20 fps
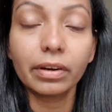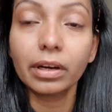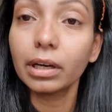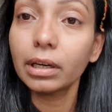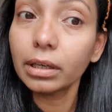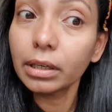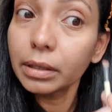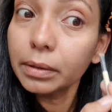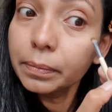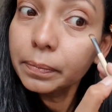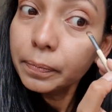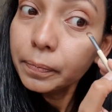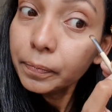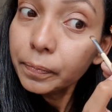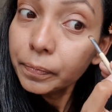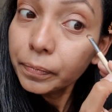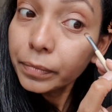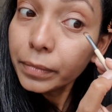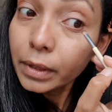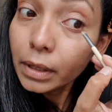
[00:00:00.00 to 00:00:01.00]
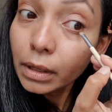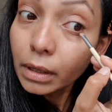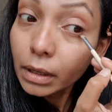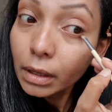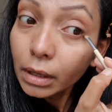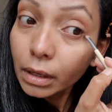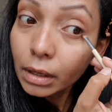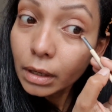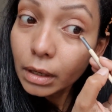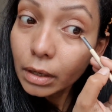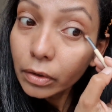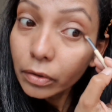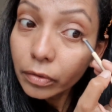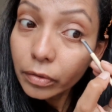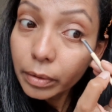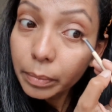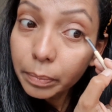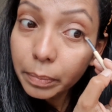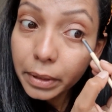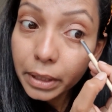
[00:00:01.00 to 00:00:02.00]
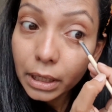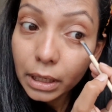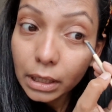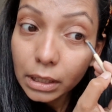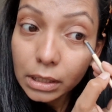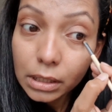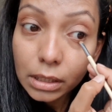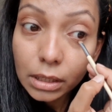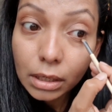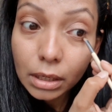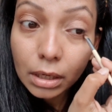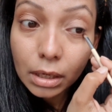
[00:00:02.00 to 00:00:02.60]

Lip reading: color. Repeat.